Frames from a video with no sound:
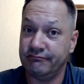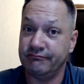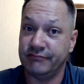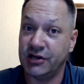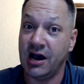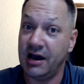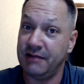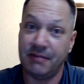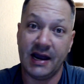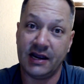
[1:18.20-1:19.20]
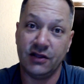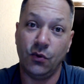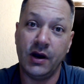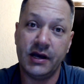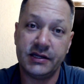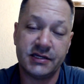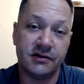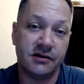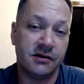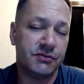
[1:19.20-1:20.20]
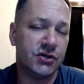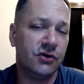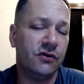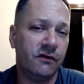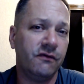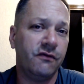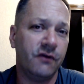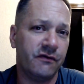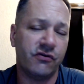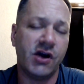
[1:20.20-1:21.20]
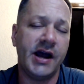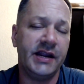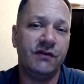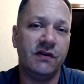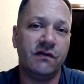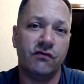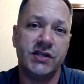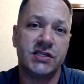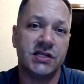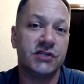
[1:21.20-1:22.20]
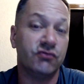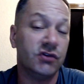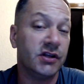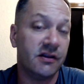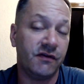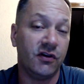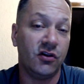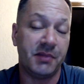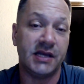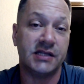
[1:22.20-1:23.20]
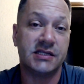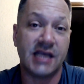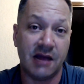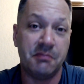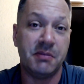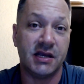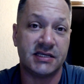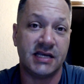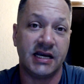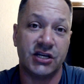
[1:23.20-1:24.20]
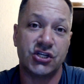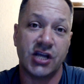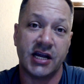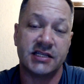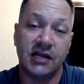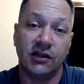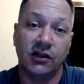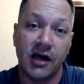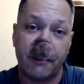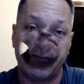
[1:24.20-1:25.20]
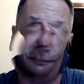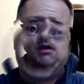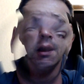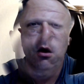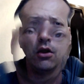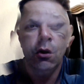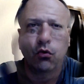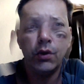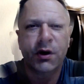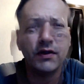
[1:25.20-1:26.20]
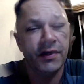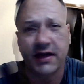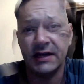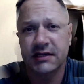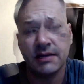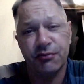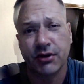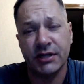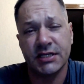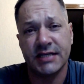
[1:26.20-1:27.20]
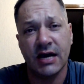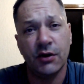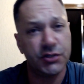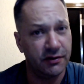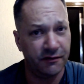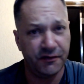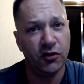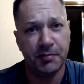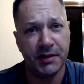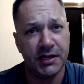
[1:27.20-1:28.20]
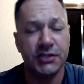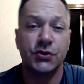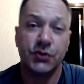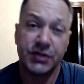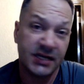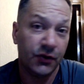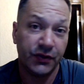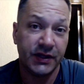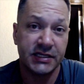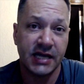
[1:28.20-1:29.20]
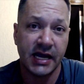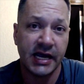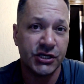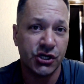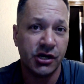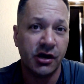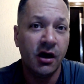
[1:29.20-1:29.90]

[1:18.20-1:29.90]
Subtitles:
got back in the West. So for a variety of different reasons, really the Philippines can be a second chance at life. One of the things that brings us out to the Philippines or Southeast Asia